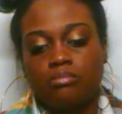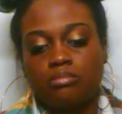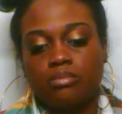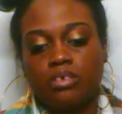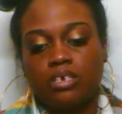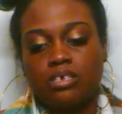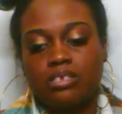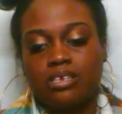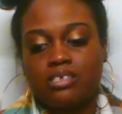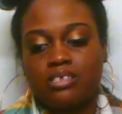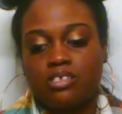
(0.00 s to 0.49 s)

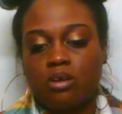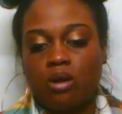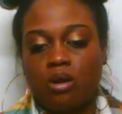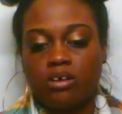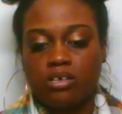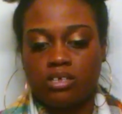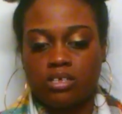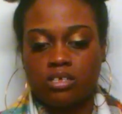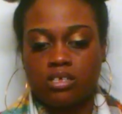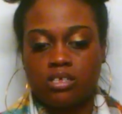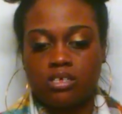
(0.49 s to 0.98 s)
Because I
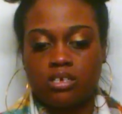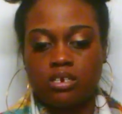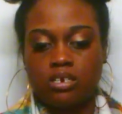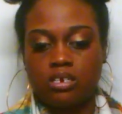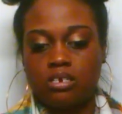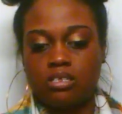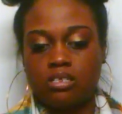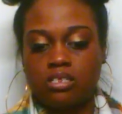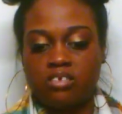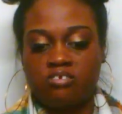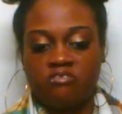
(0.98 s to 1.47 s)
started
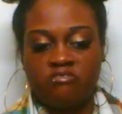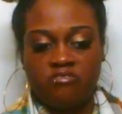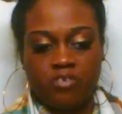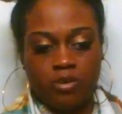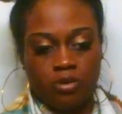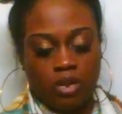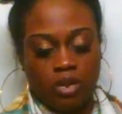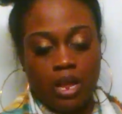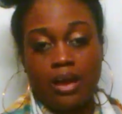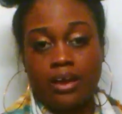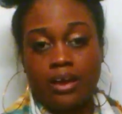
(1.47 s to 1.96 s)
to
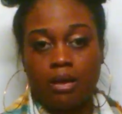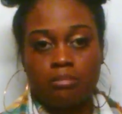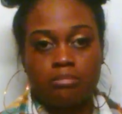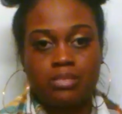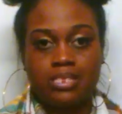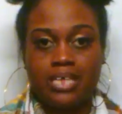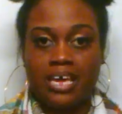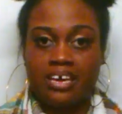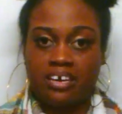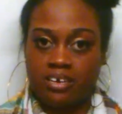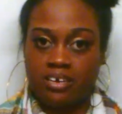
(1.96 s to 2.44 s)
feel like
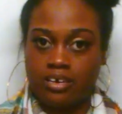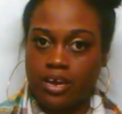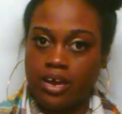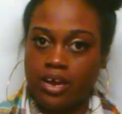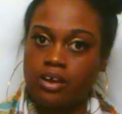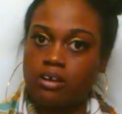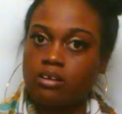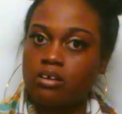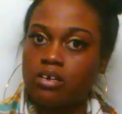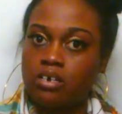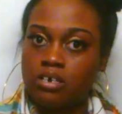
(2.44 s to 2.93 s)
I'm taking
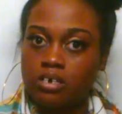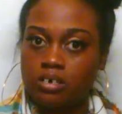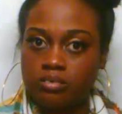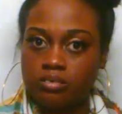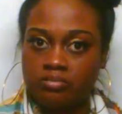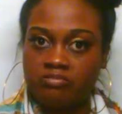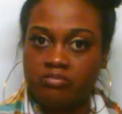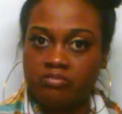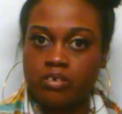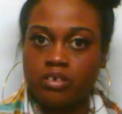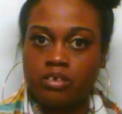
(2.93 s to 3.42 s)
care
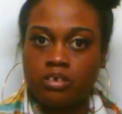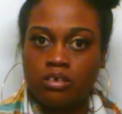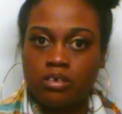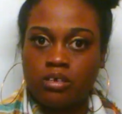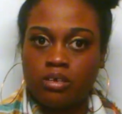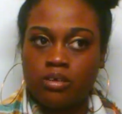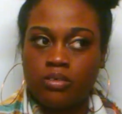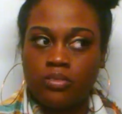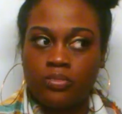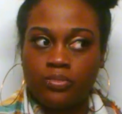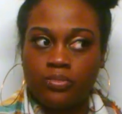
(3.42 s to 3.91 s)
of
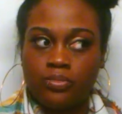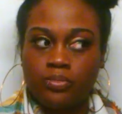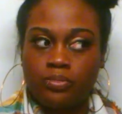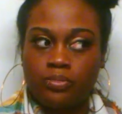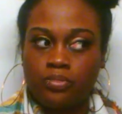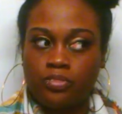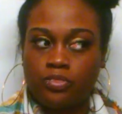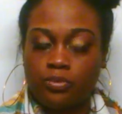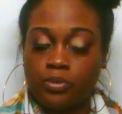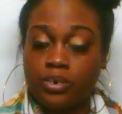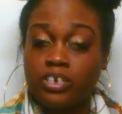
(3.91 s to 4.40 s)

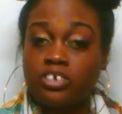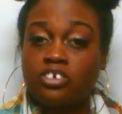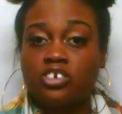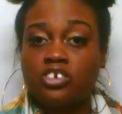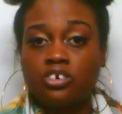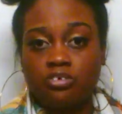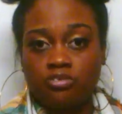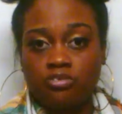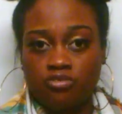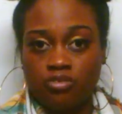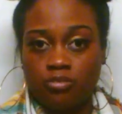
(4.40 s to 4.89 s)
3
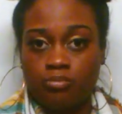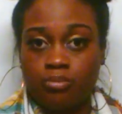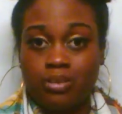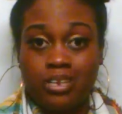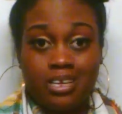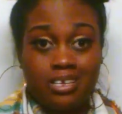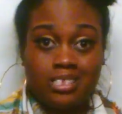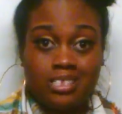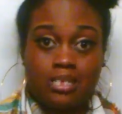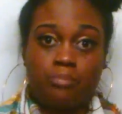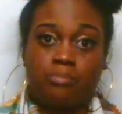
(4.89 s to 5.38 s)
children.
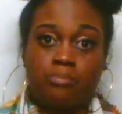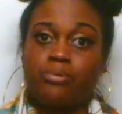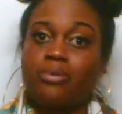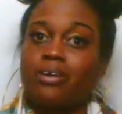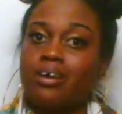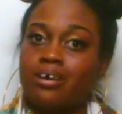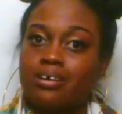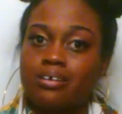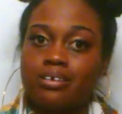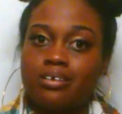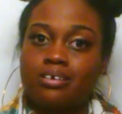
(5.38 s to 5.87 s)
Plus, I'm
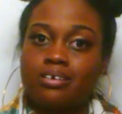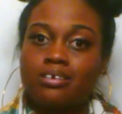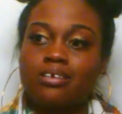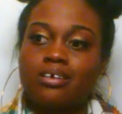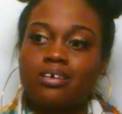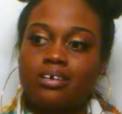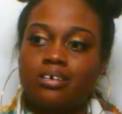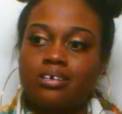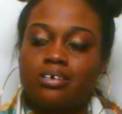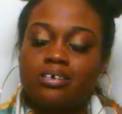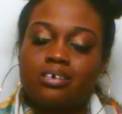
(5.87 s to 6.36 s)
pregnant.
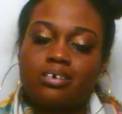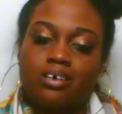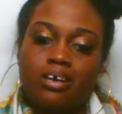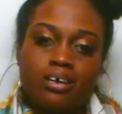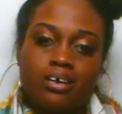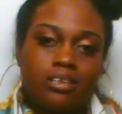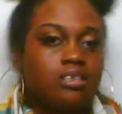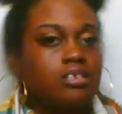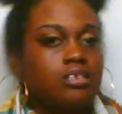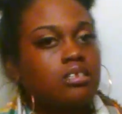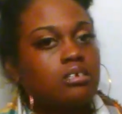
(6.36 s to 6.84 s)
It
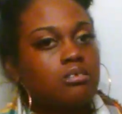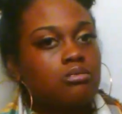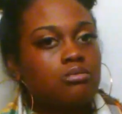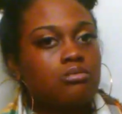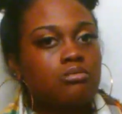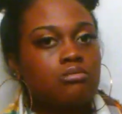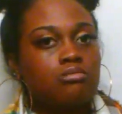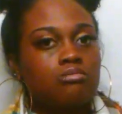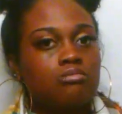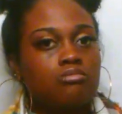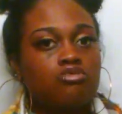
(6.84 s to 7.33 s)
got a
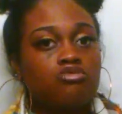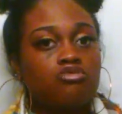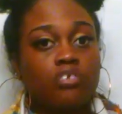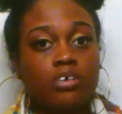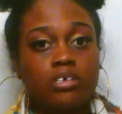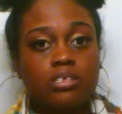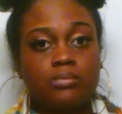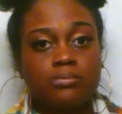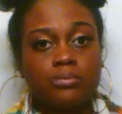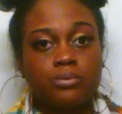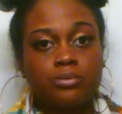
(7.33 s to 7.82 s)
little
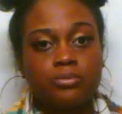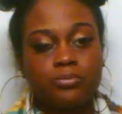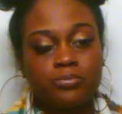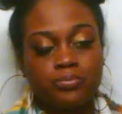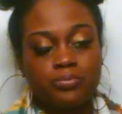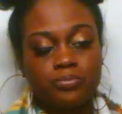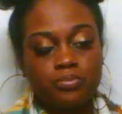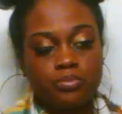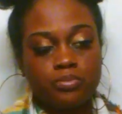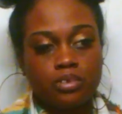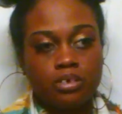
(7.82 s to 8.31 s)
stressful.
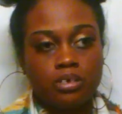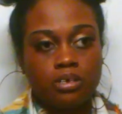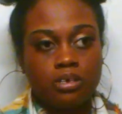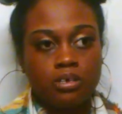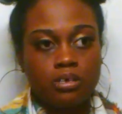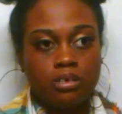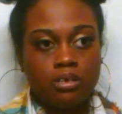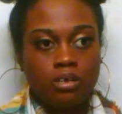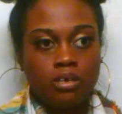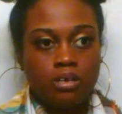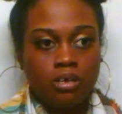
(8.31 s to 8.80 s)

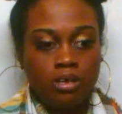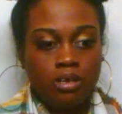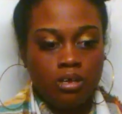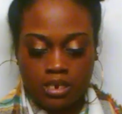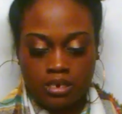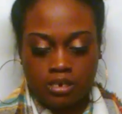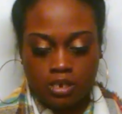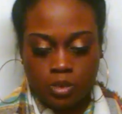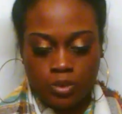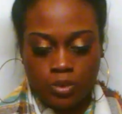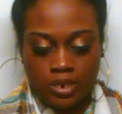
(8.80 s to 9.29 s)

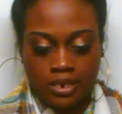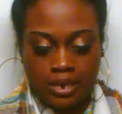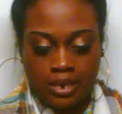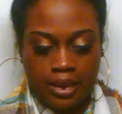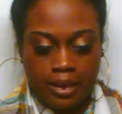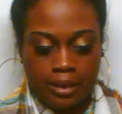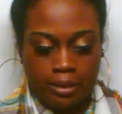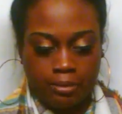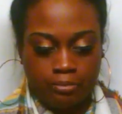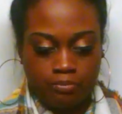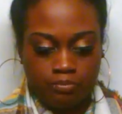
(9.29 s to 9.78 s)
So this one
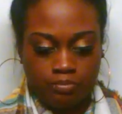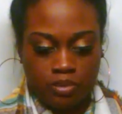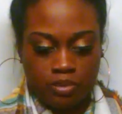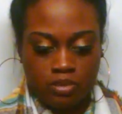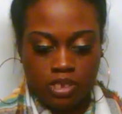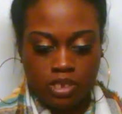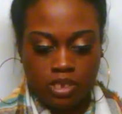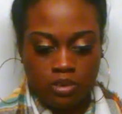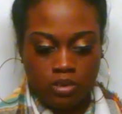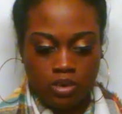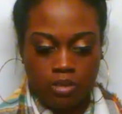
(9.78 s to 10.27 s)
day, I'm
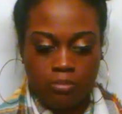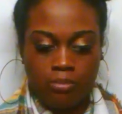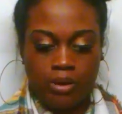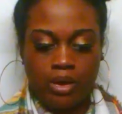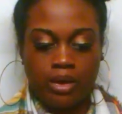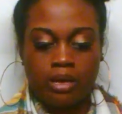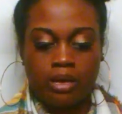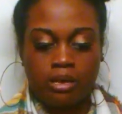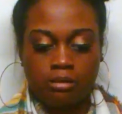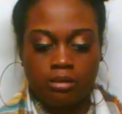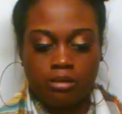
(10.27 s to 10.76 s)
sitting on the
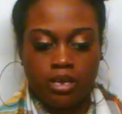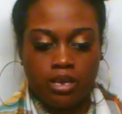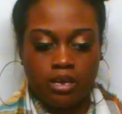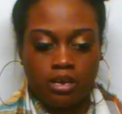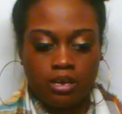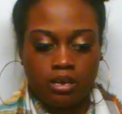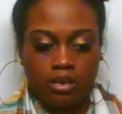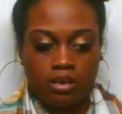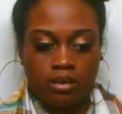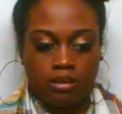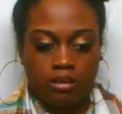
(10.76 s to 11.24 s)
bed,
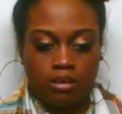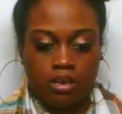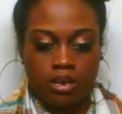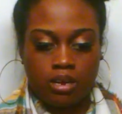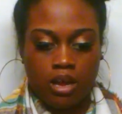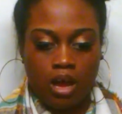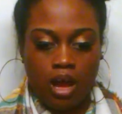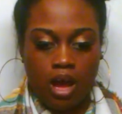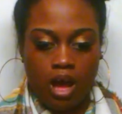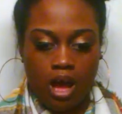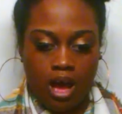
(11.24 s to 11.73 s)

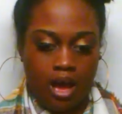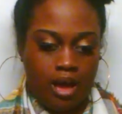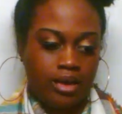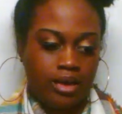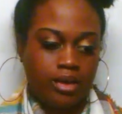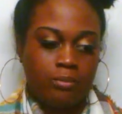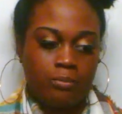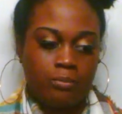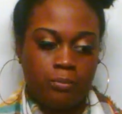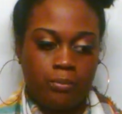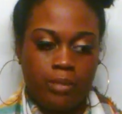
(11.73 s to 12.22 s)
and I
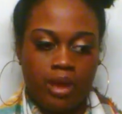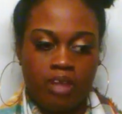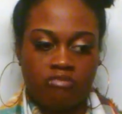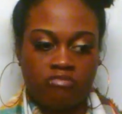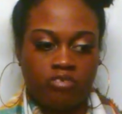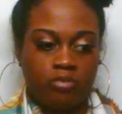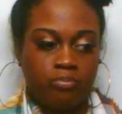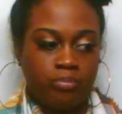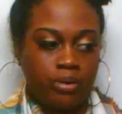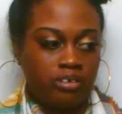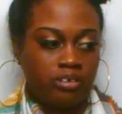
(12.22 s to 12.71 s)
am
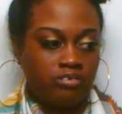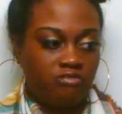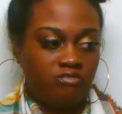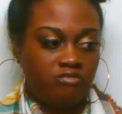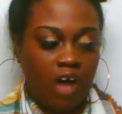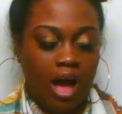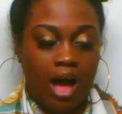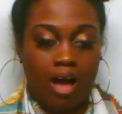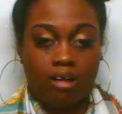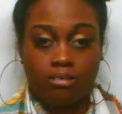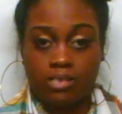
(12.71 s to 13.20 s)
every bit of
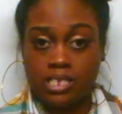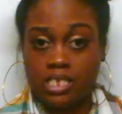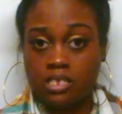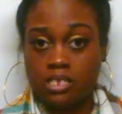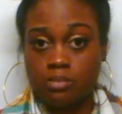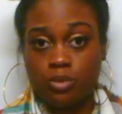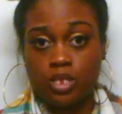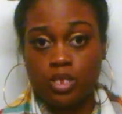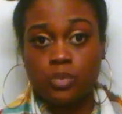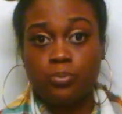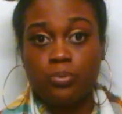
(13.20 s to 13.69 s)

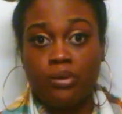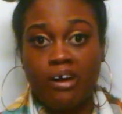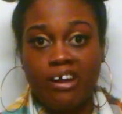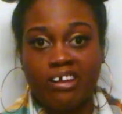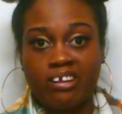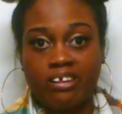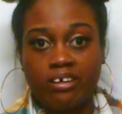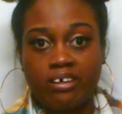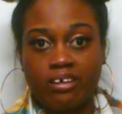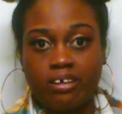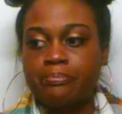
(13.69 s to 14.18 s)
5-6 months
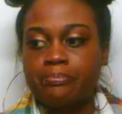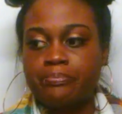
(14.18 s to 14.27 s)
pregnant.